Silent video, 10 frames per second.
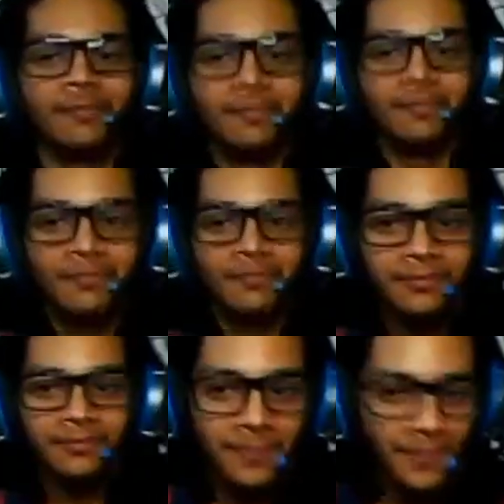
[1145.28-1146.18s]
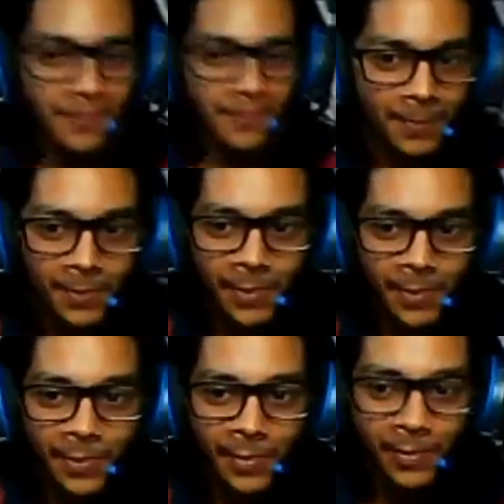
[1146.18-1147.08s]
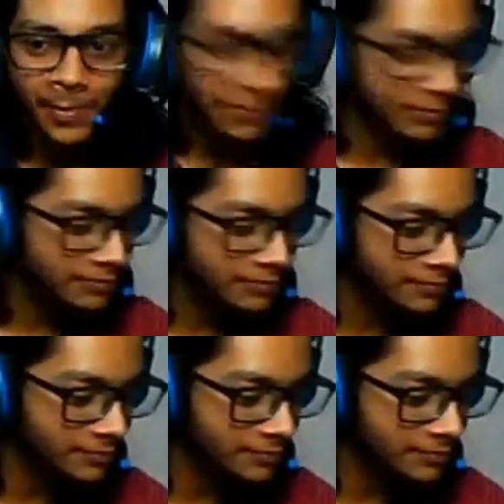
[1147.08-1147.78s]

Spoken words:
(no one is talking)